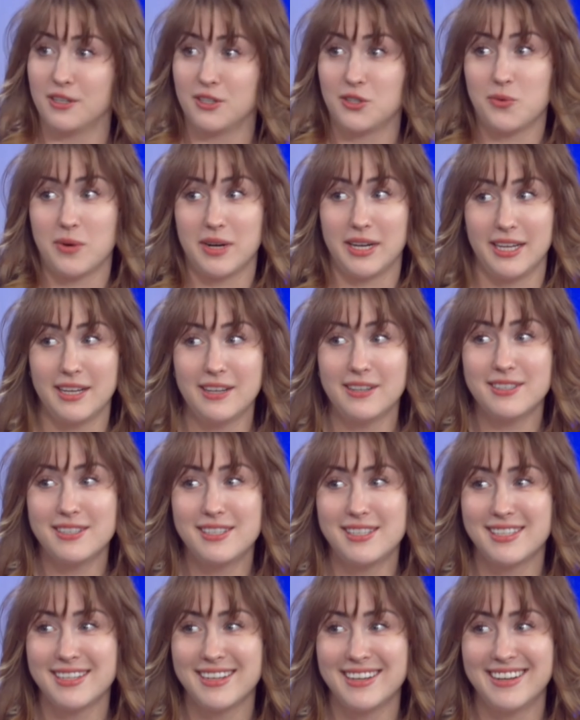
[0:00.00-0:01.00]
20
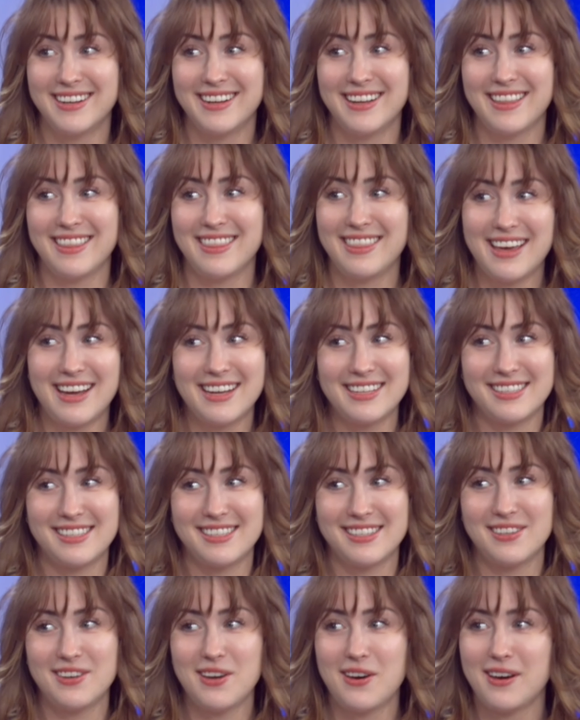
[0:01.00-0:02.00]
years,
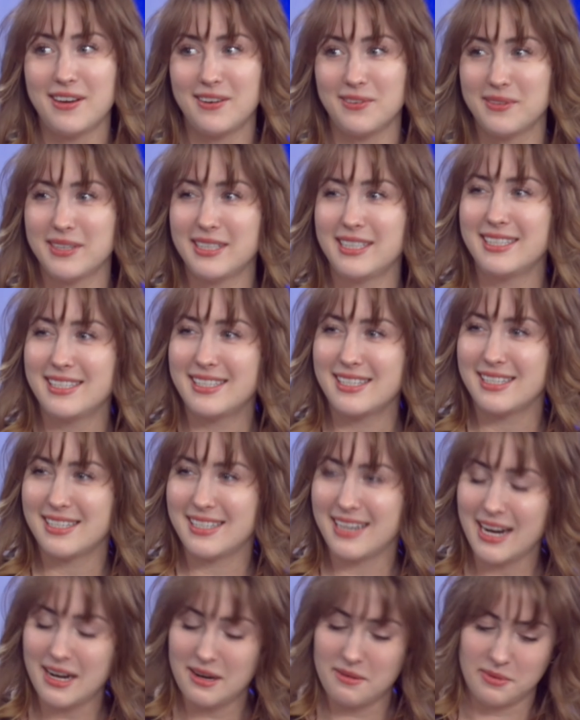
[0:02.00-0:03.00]
that's not really
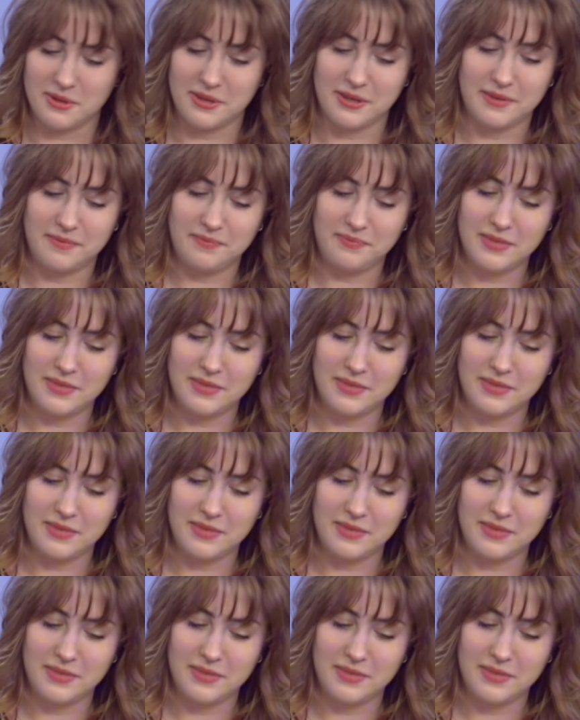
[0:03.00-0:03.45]
sustainable.